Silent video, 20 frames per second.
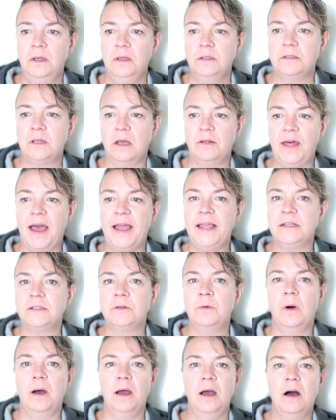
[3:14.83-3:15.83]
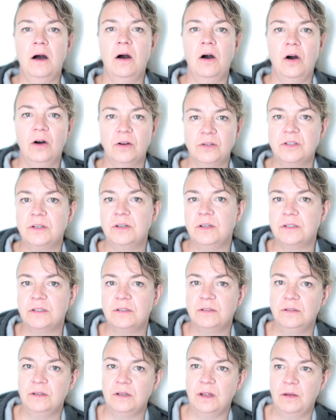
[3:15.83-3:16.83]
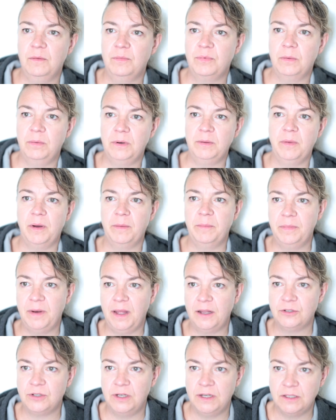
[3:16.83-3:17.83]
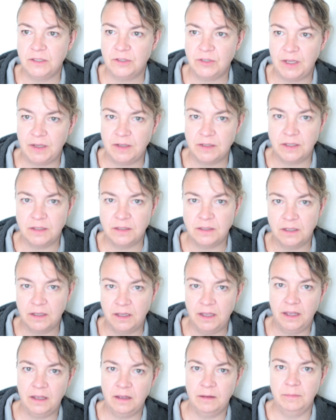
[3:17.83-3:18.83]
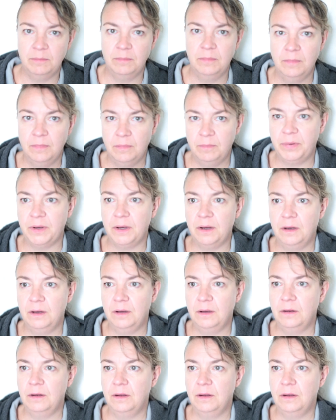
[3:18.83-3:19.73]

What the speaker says: So that is quite hard, because, you know, probably my natural instinct is to kick him, but